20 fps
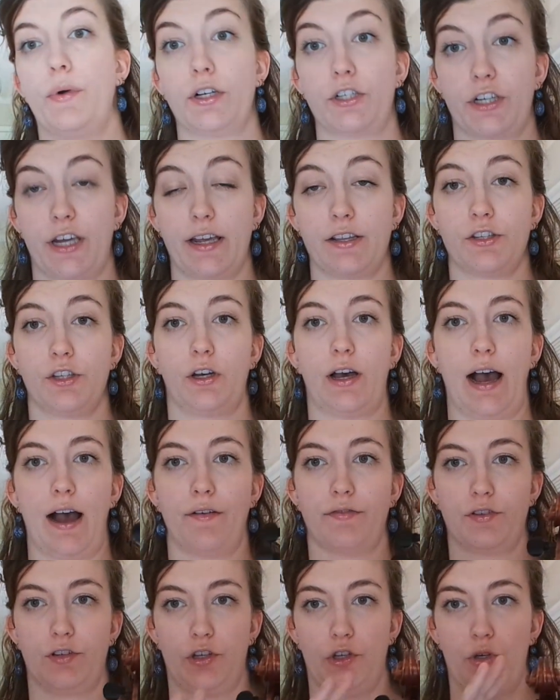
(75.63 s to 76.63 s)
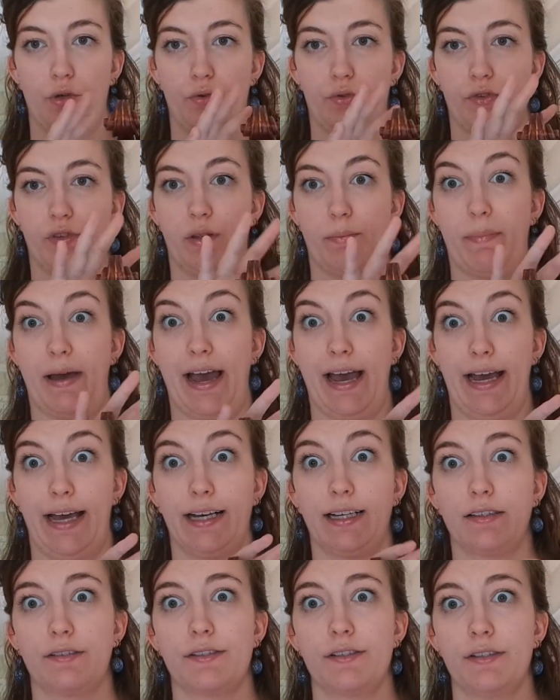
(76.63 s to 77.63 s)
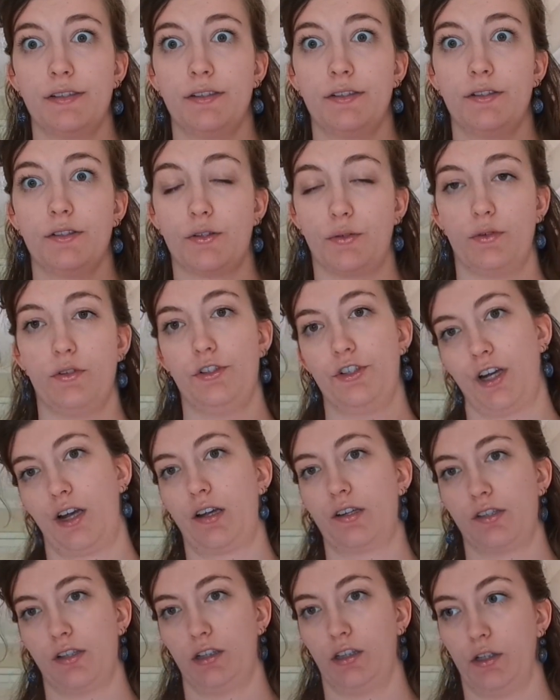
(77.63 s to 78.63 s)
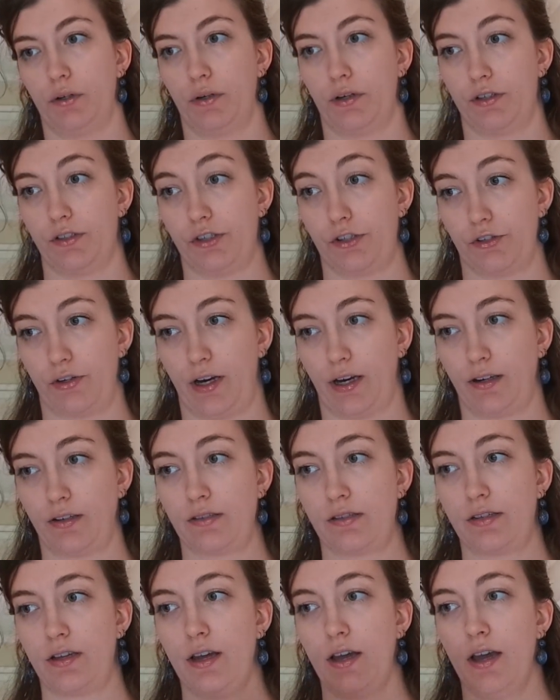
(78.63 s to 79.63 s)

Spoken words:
case you'll have to use the pegs to adjust the lower strings.